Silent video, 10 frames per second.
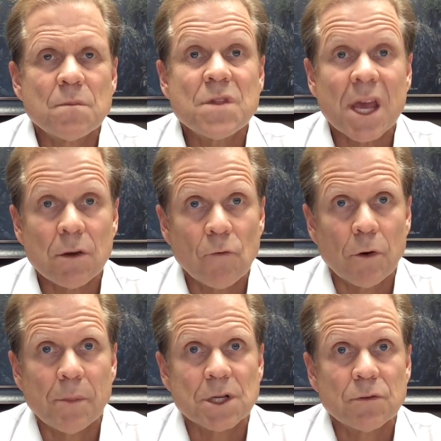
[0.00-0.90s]
Thank you
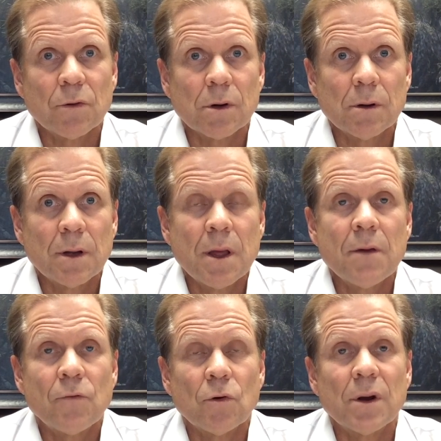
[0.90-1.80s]
very much
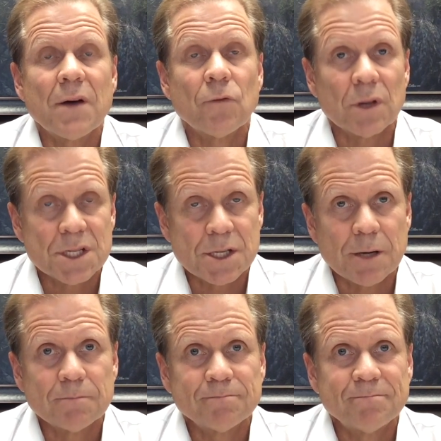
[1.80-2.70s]
for
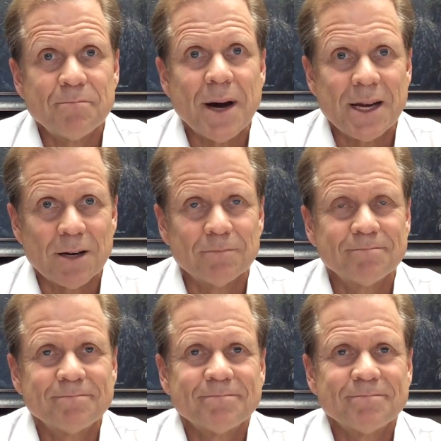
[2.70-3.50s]
listening. Bye now.